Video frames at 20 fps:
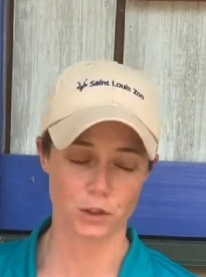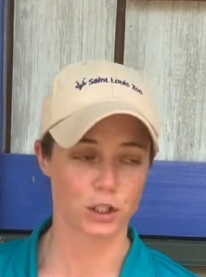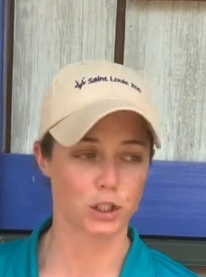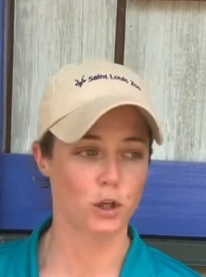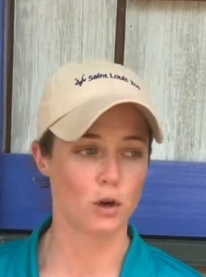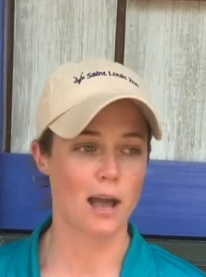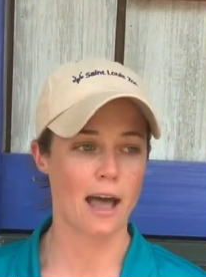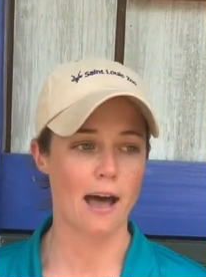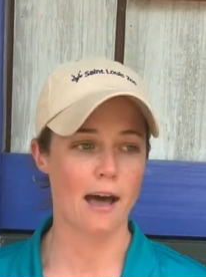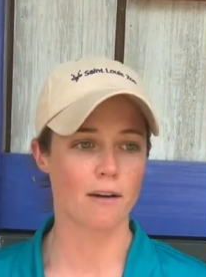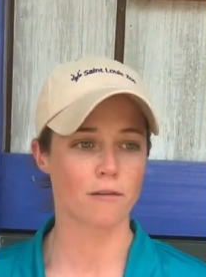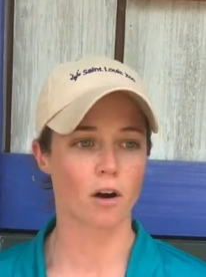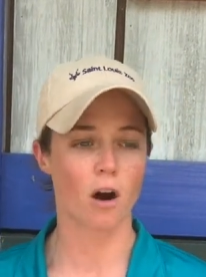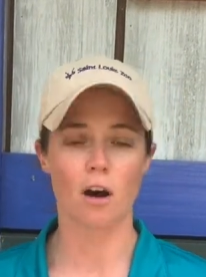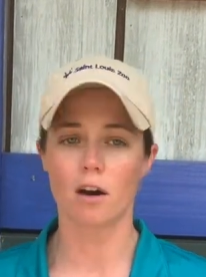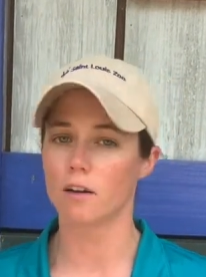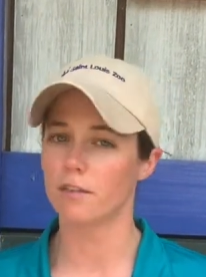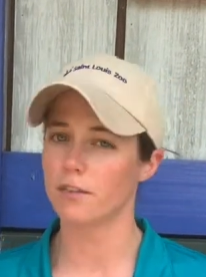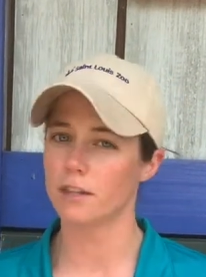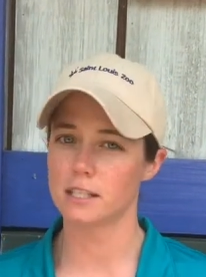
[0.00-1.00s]
You have
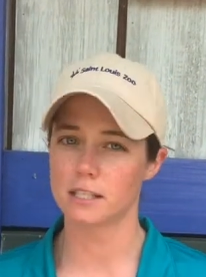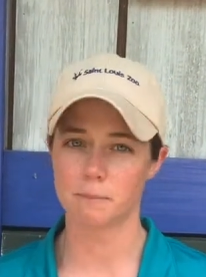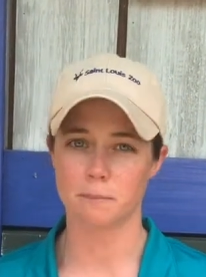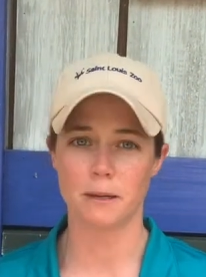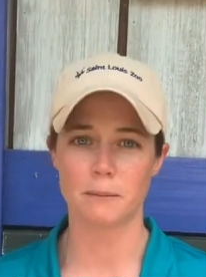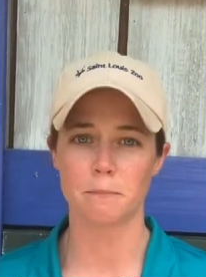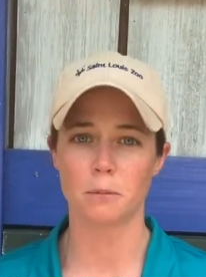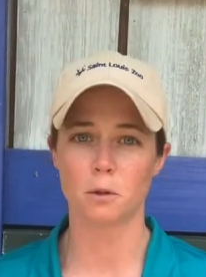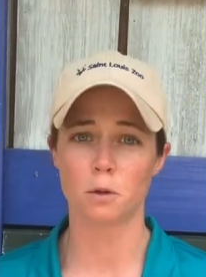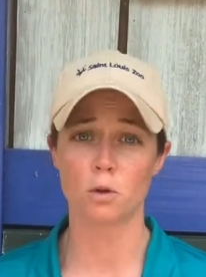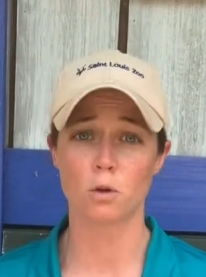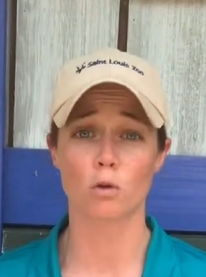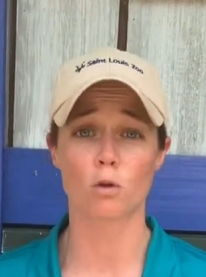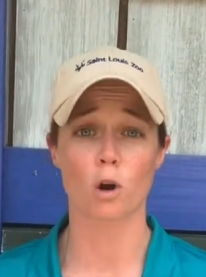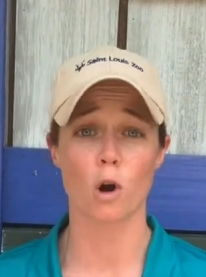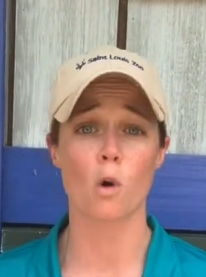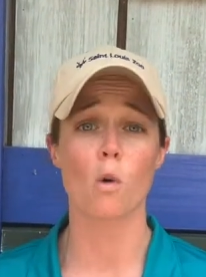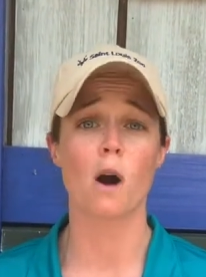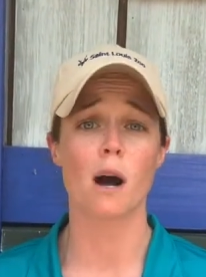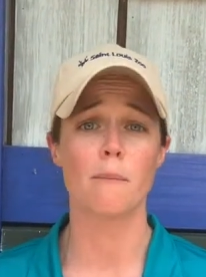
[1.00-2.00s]
all of these people who
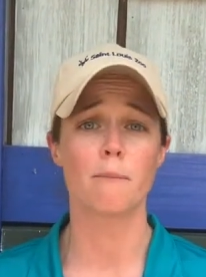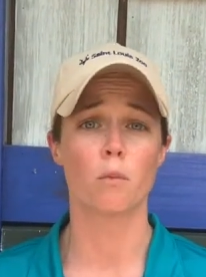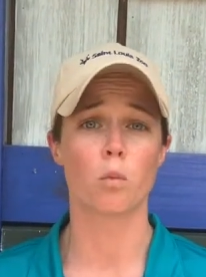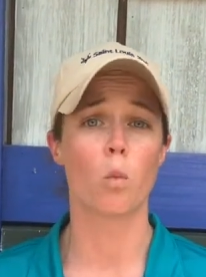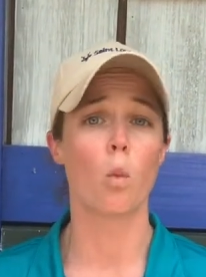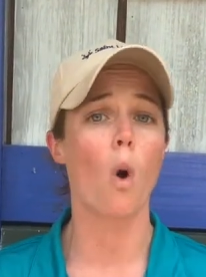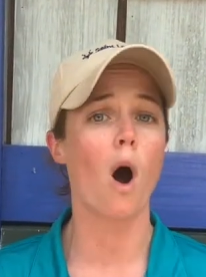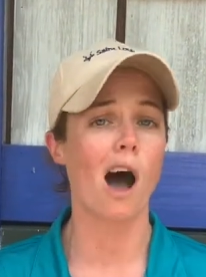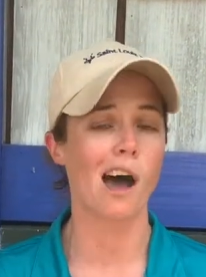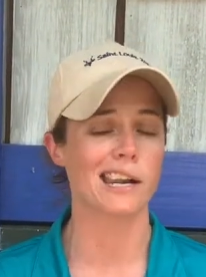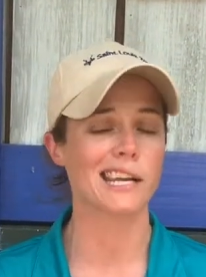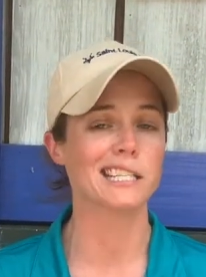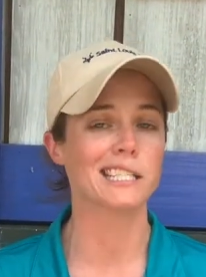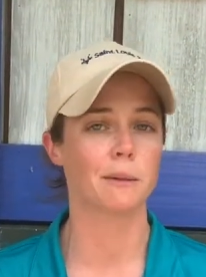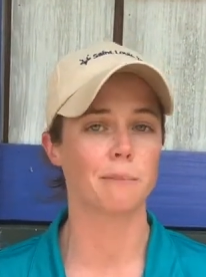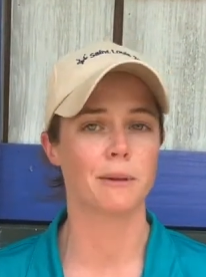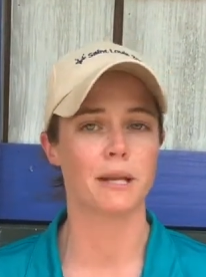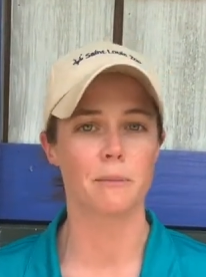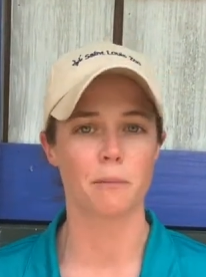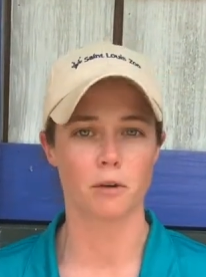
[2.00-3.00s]
grow up wanting to
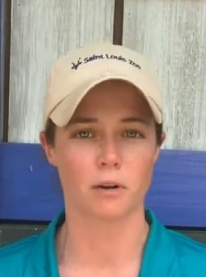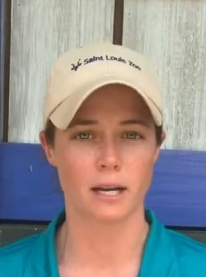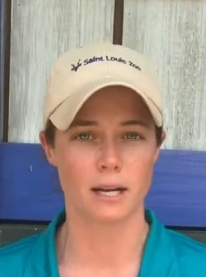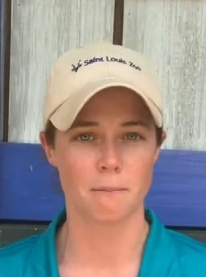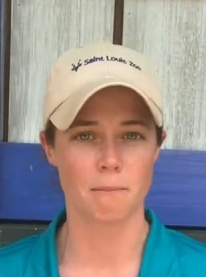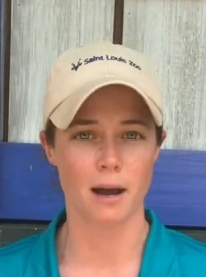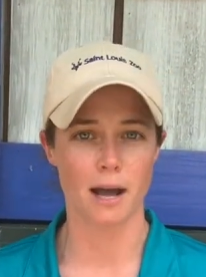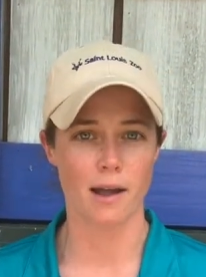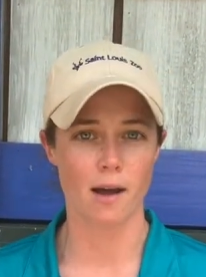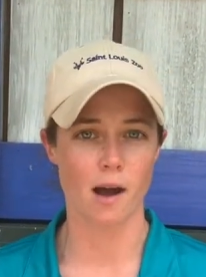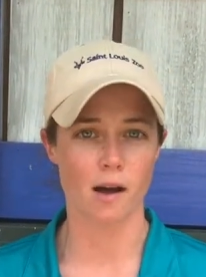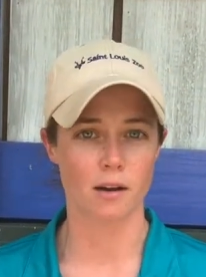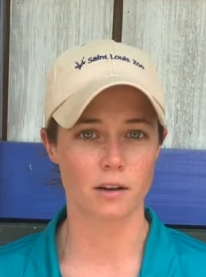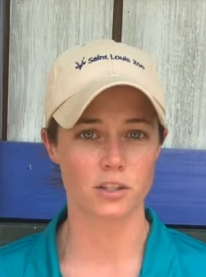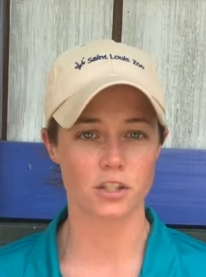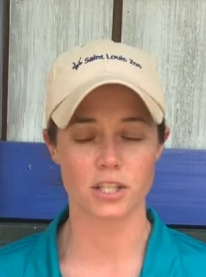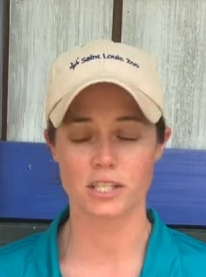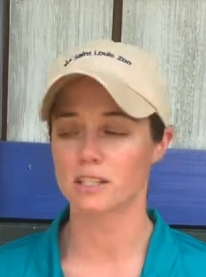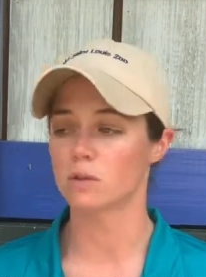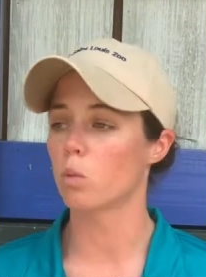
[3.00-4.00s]
be marine
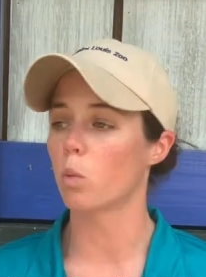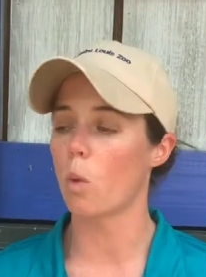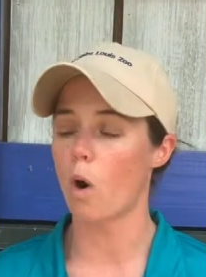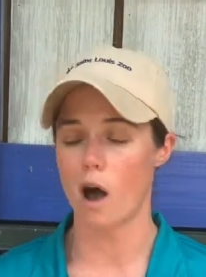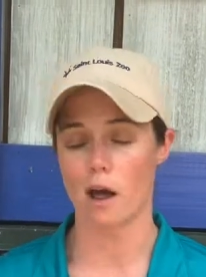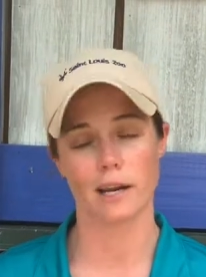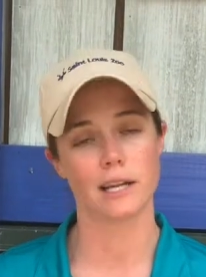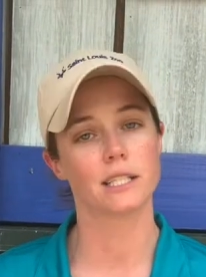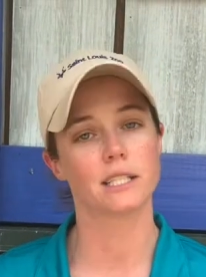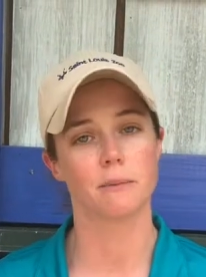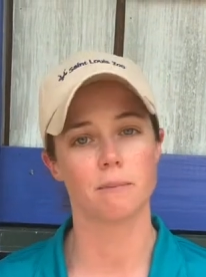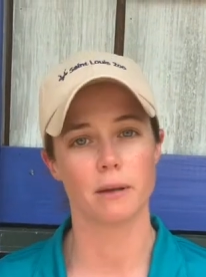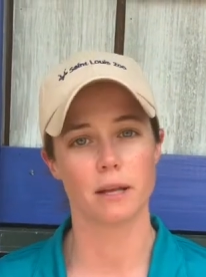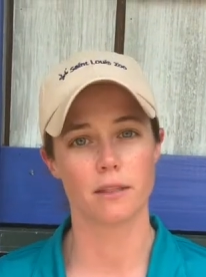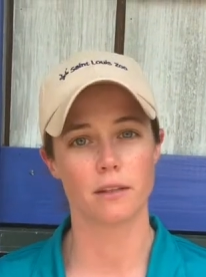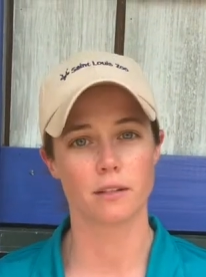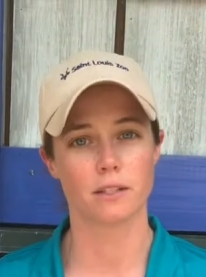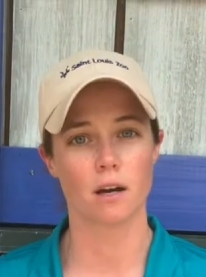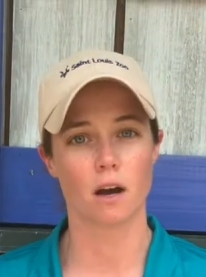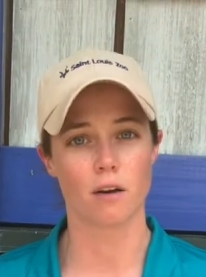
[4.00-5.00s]
biologists, wanting to be
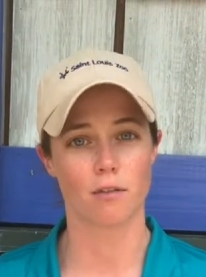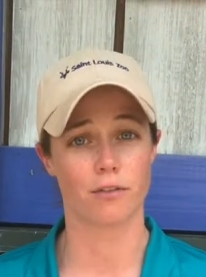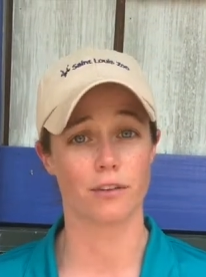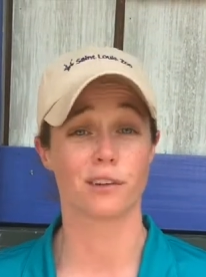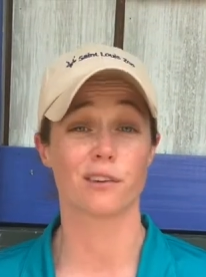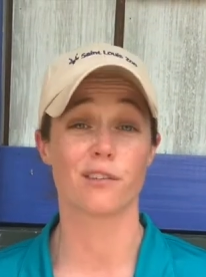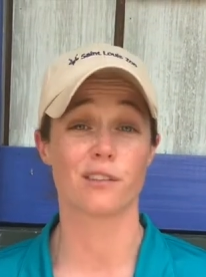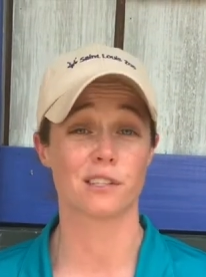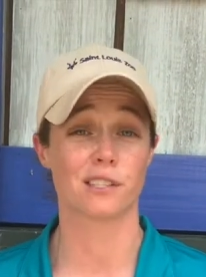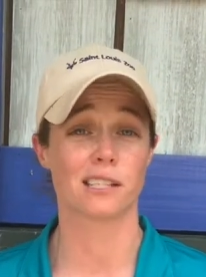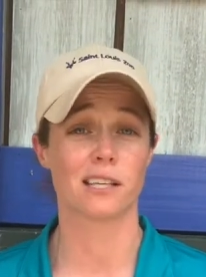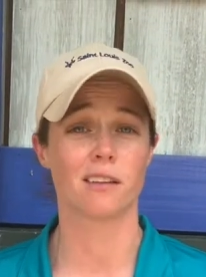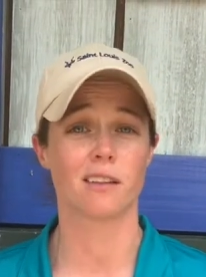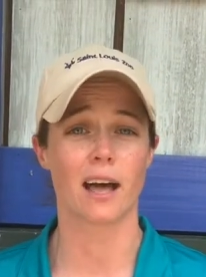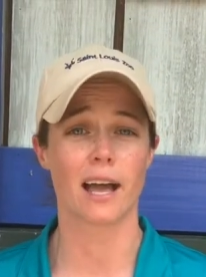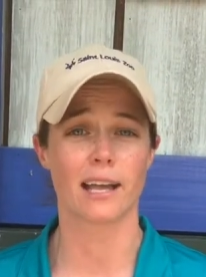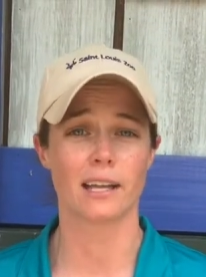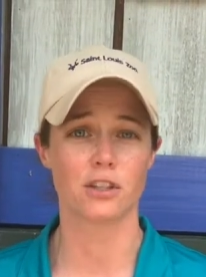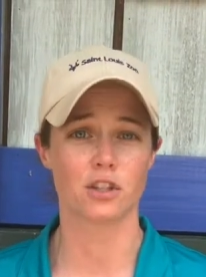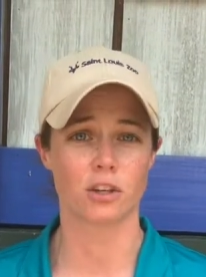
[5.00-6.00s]
the dolphin or the sea
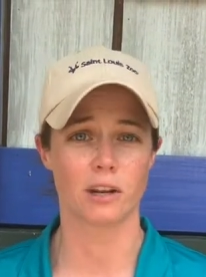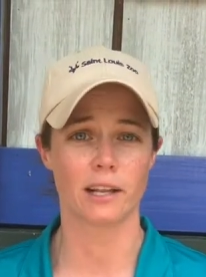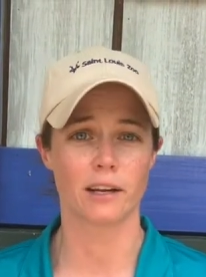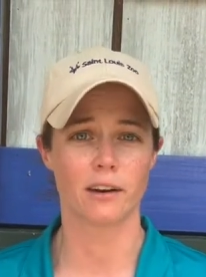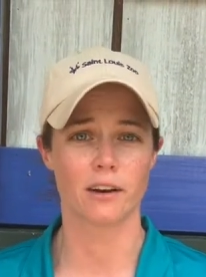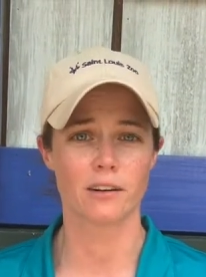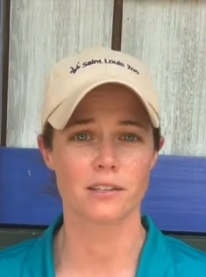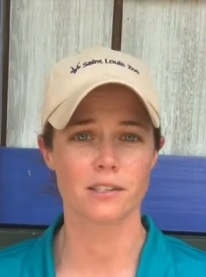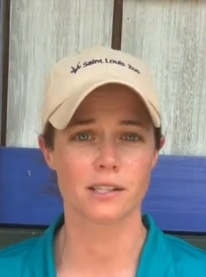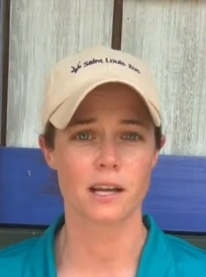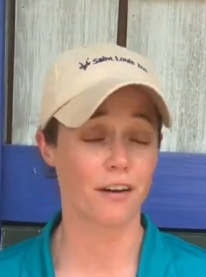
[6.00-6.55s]
lion trainers.